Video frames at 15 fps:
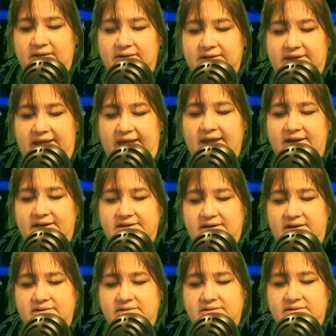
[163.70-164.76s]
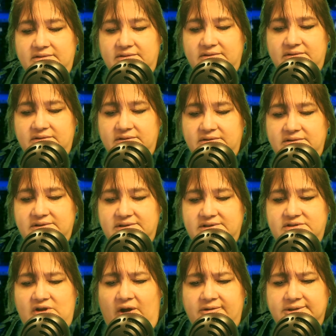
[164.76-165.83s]
Gannon
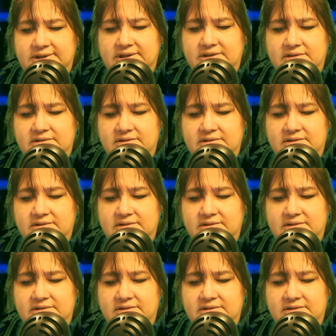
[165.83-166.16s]
Stauch.